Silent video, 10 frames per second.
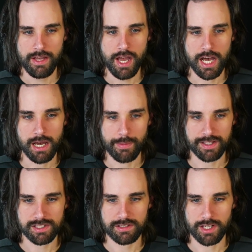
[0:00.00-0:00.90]
Um,
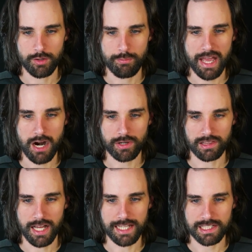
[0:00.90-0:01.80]
that's, you know, powering
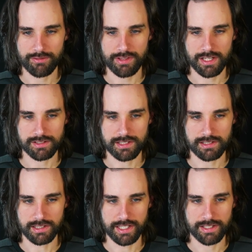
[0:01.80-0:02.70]
lots of different things in
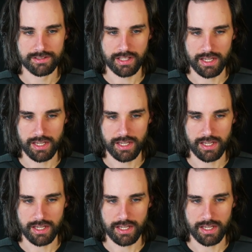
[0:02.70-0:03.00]
this list. Okay, you